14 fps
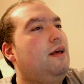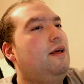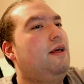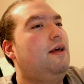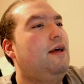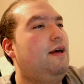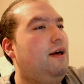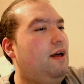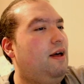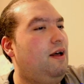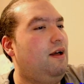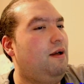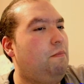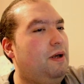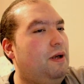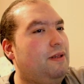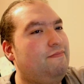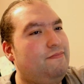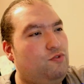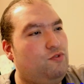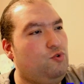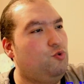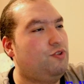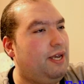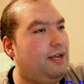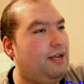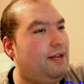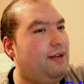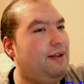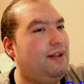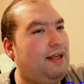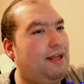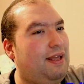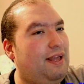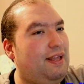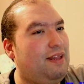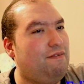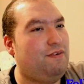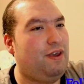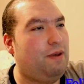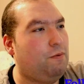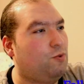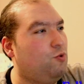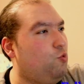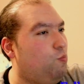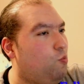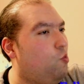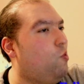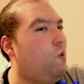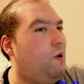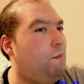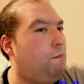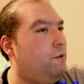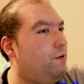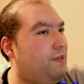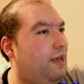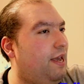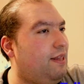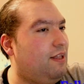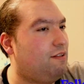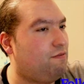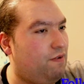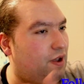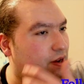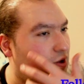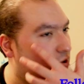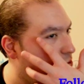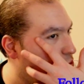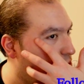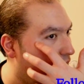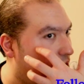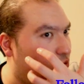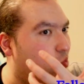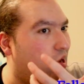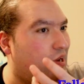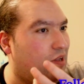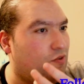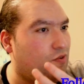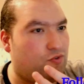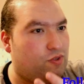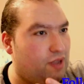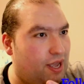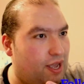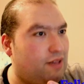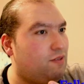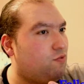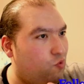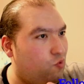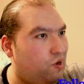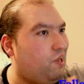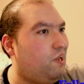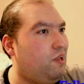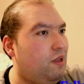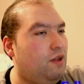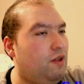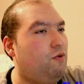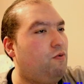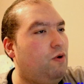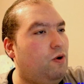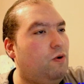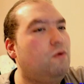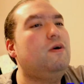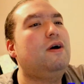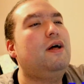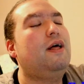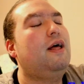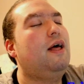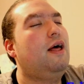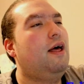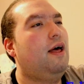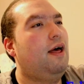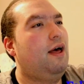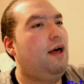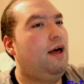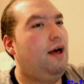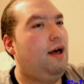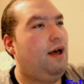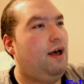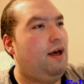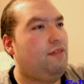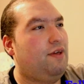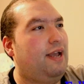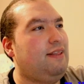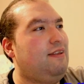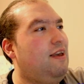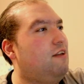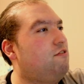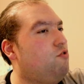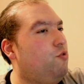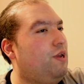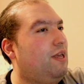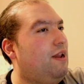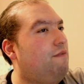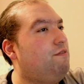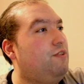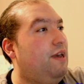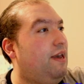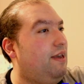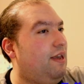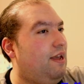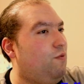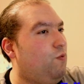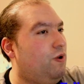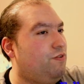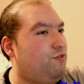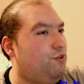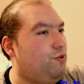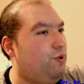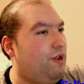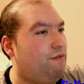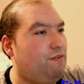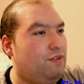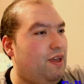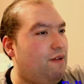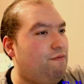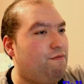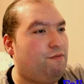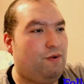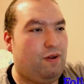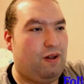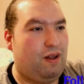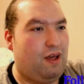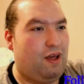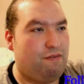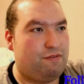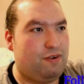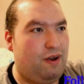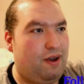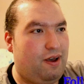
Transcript: But do 10, and if you're able to do more per day, that's fine. You could do like 20, so 10, 20 in a row. The idea is doing it every day, and once you do it every day for a lot of time,